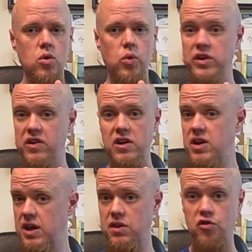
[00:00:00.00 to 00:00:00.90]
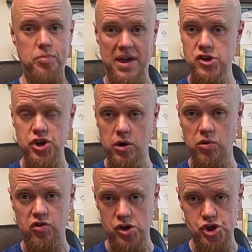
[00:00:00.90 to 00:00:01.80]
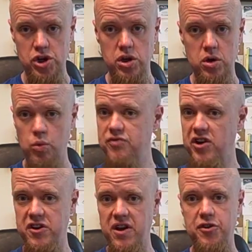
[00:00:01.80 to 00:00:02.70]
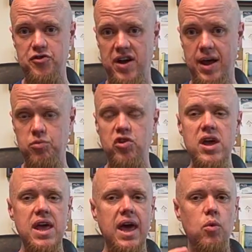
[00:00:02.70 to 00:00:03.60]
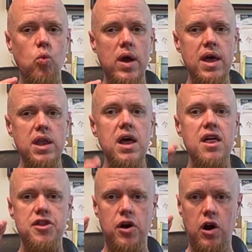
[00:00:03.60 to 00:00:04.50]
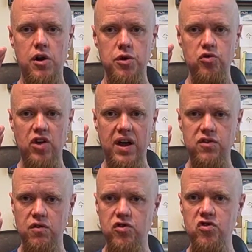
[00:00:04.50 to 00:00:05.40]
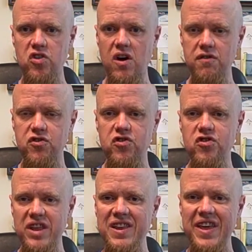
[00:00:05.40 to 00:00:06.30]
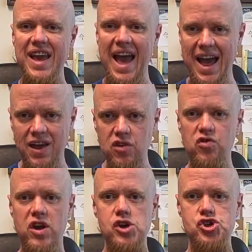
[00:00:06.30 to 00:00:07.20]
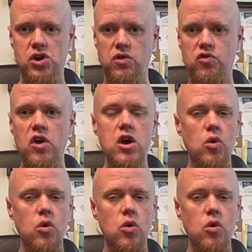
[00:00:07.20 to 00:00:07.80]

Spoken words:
We did it in the Spanish Inquisition. We've done it other times. And when there are those kinds of self-sealing accusations,